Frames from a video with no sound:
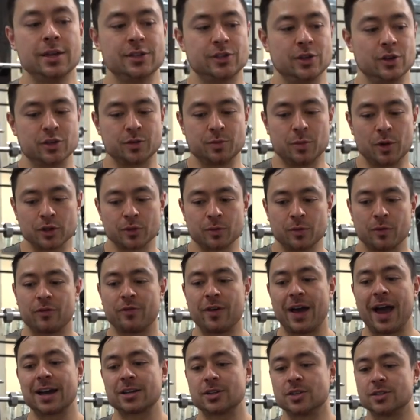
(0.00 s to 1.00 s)
So there's multiple
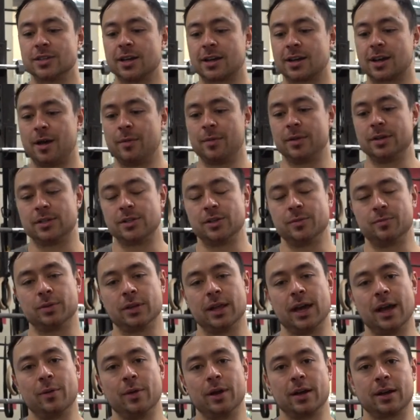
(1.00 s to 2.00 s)
factors that come into
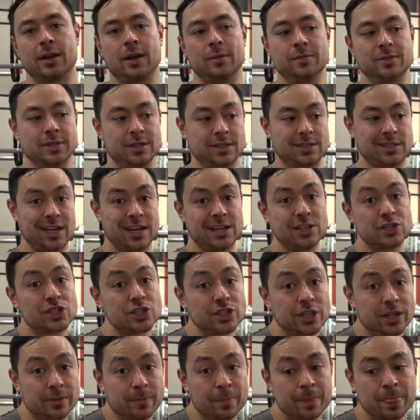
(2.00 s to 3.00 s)
play when it comes to
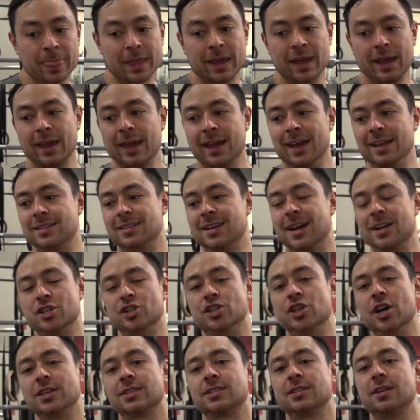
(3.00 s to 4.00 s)
tension. It's not
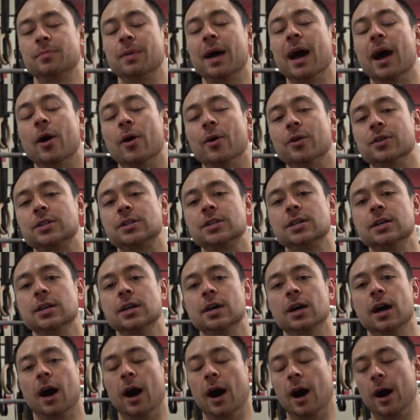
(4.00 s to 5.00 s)
just about,
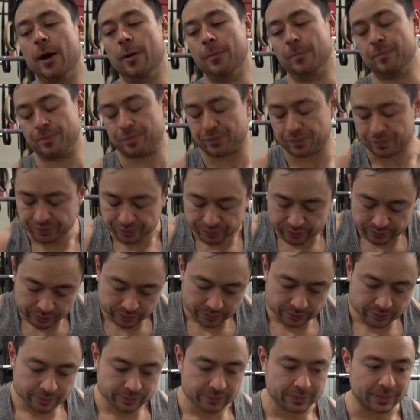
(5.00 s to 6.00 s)
um,
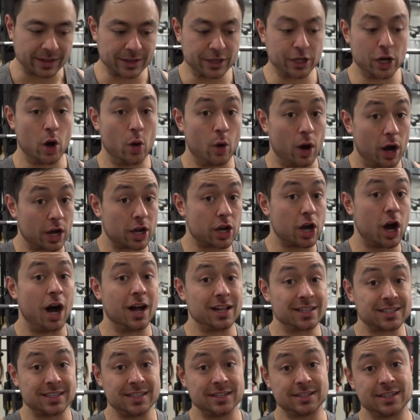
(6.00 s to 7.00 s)
you know, a
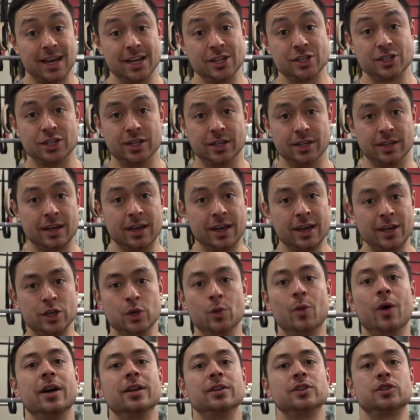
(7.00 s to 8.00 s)
constant tension.
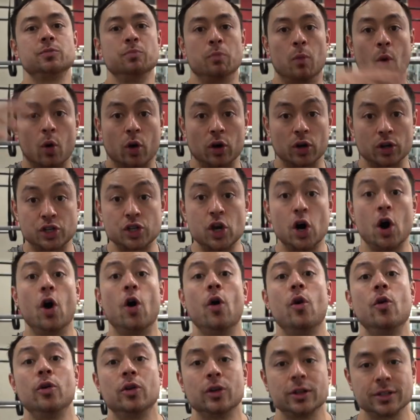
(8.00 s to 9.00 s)
You want more
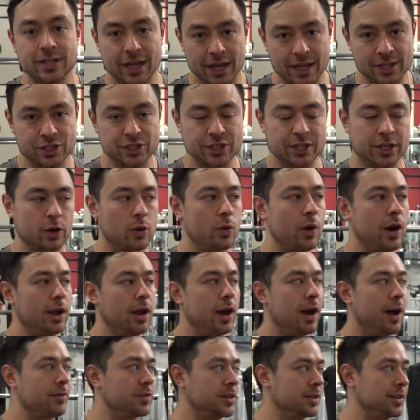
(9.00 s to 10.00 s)
total tension, and quite
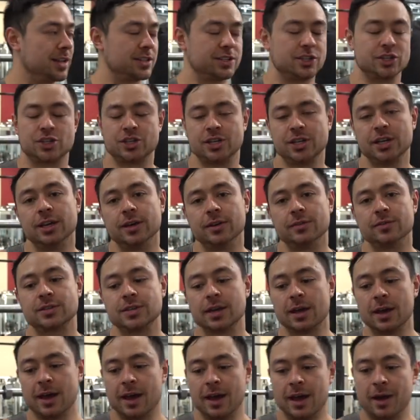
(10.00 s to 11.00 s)
often that's achieved
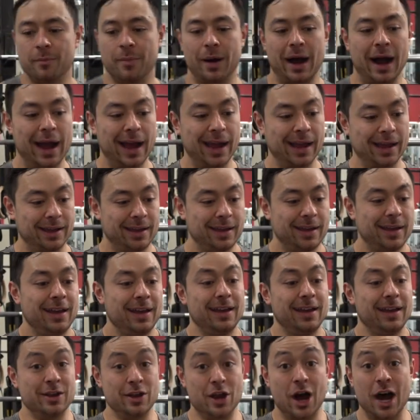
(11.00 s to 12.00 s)
by
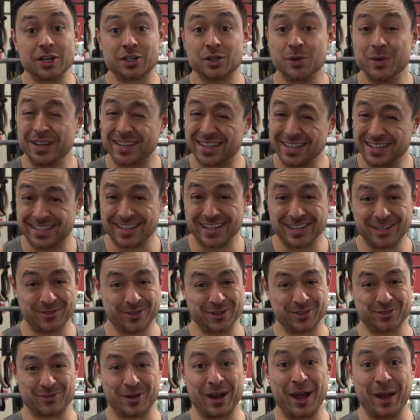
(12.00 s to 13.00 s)
not doing
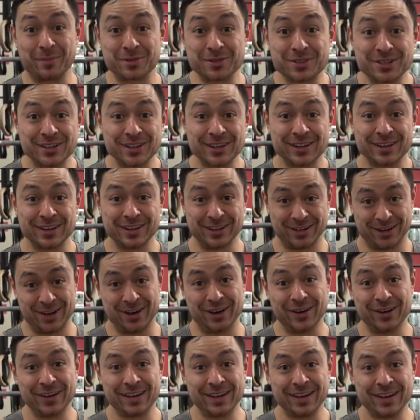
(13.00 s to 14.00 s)
continuous reps, you
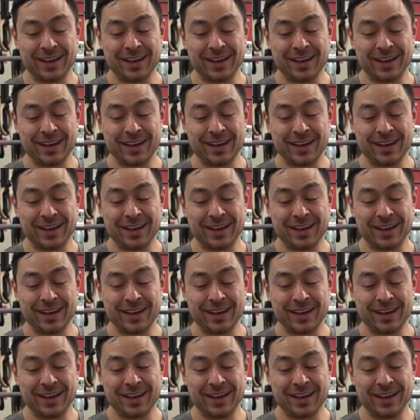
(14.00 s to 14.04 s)
know?